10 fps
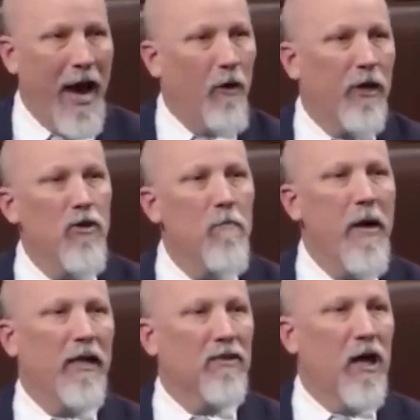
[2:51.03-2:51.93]
How can you
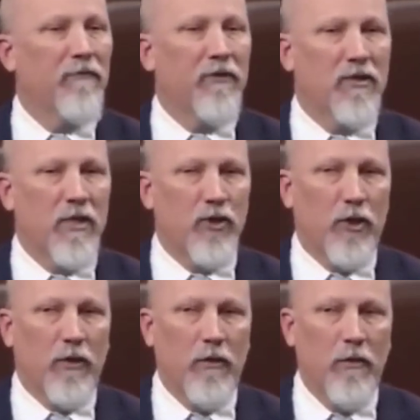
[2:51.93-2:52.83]
make a tough
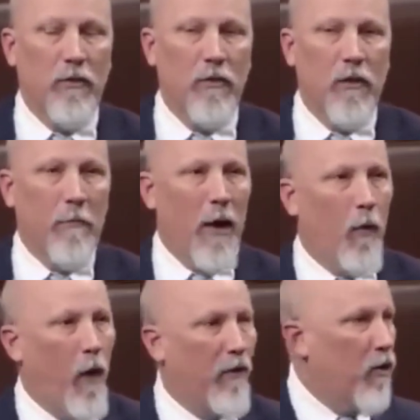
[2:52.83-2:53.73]
decision
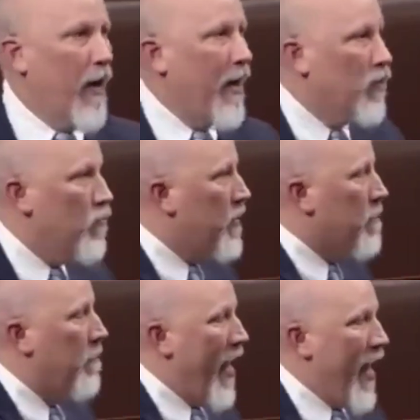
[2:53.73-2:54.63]
about whether or not you
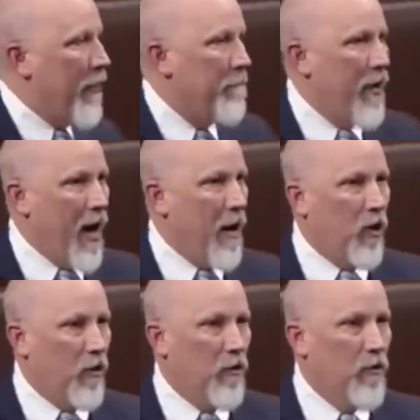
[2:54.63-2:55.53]
need to buy a
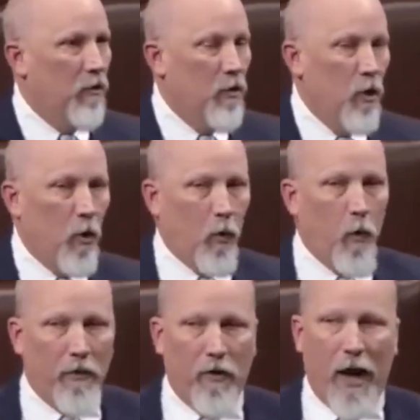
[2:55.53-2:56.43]
bomber, or
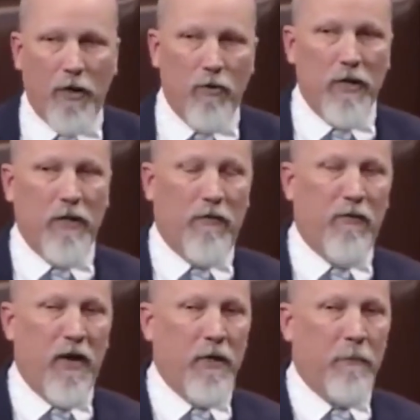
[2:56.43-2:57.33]
whether or not you need to
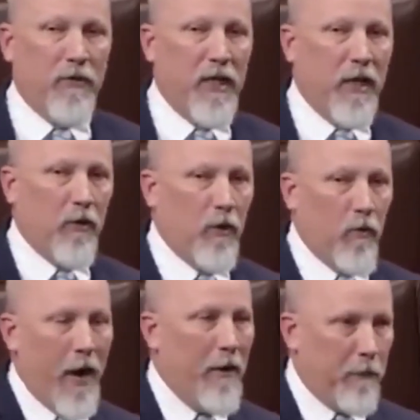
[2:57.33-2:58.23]
fund a particular
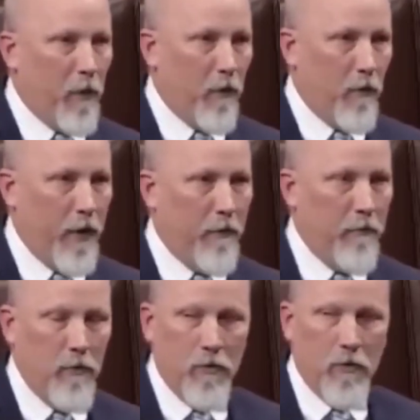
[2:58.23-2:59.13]
grant
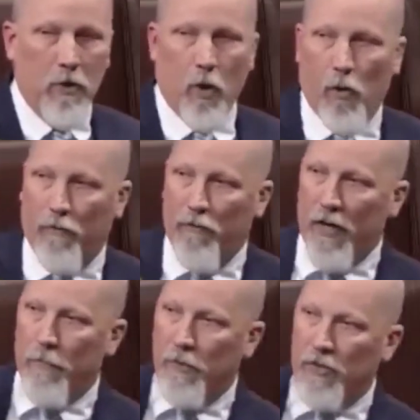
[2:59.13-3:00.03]
program, or
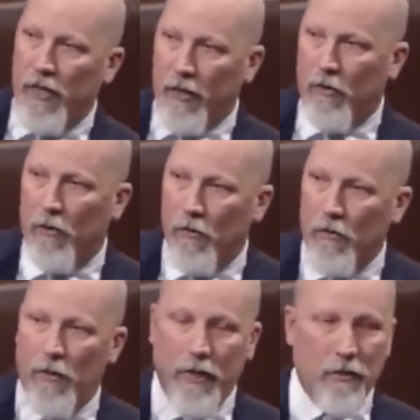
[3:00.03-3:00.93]
fund a particular